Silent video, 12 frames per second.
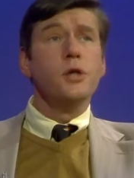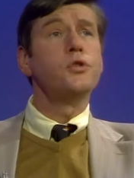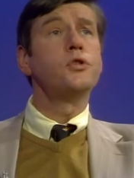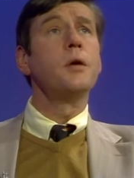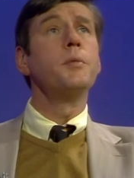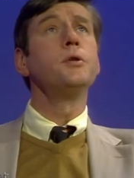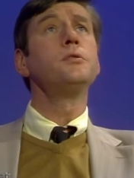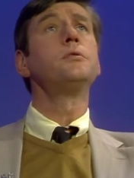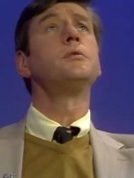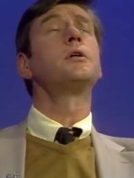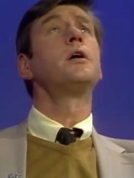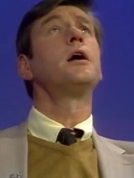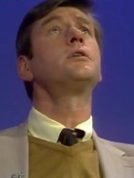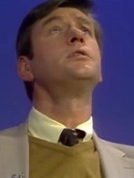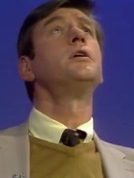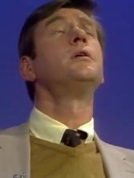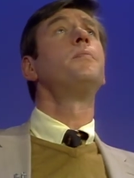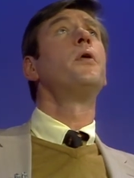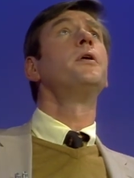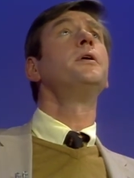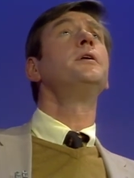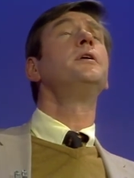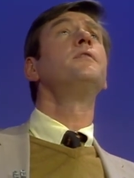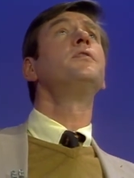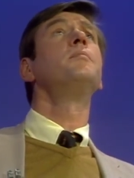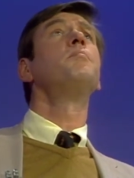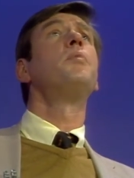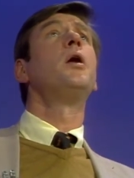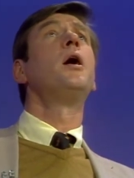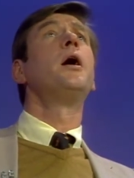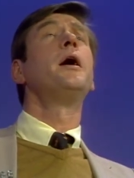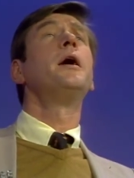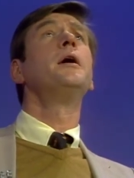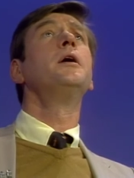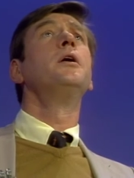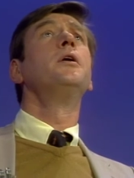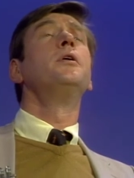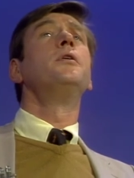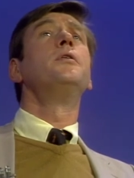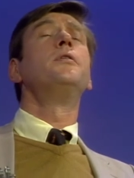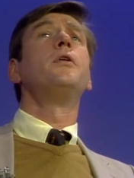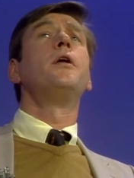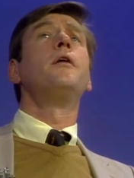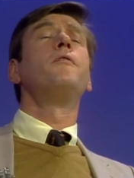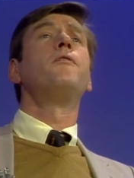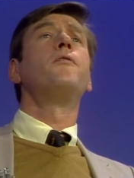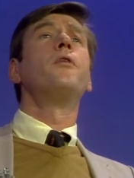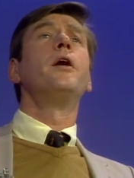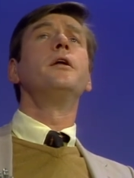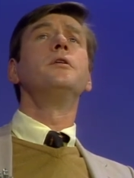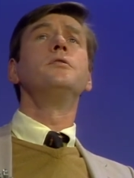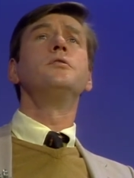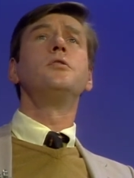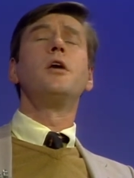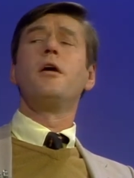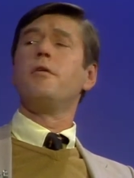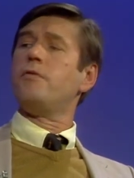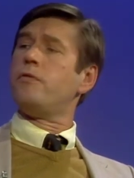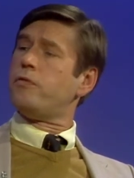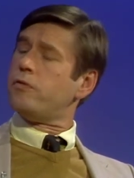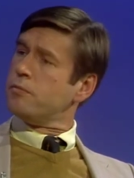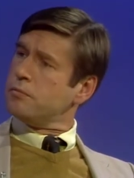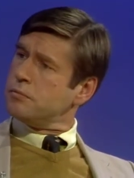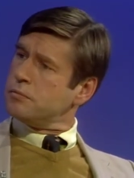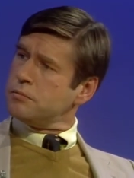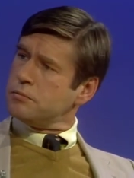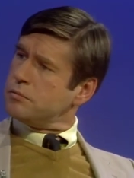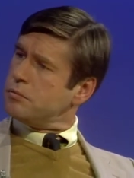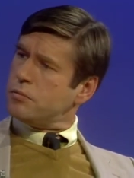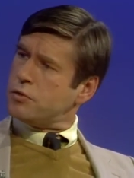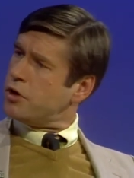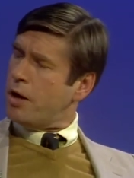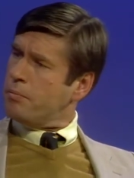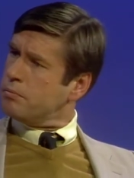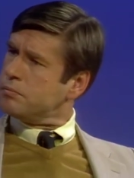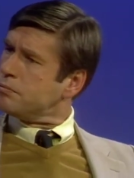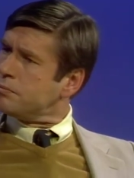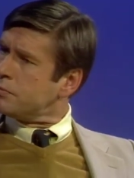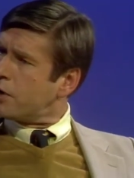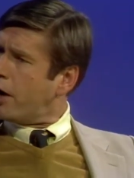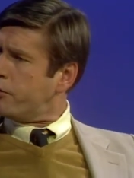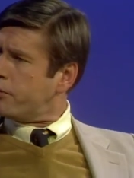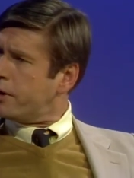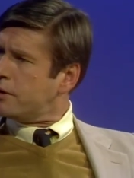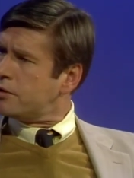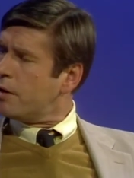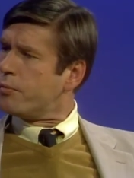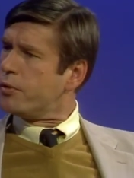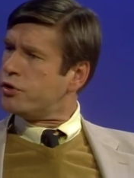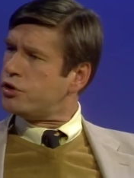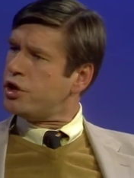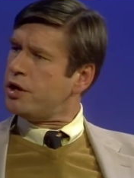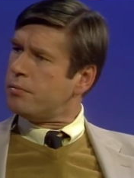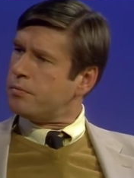summoned to a cocktail party given by the friends of some country, some regime. South